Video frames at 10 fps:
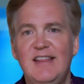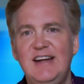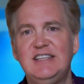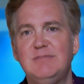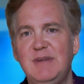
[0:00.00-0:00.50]

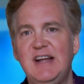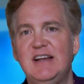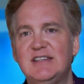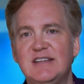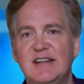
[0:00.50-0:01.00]
This
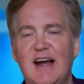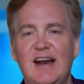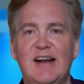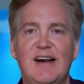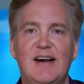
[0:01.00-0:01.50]
means
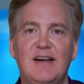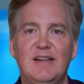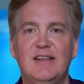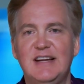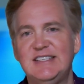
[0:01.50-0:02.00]
that
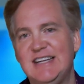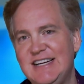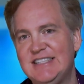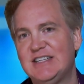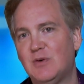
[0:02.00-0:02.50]
this
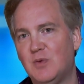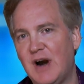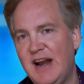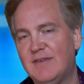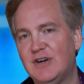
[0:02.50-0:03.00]
is the
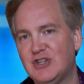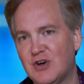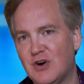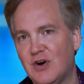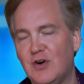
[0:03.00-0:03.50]
rate of
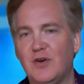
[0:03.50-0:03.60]
return,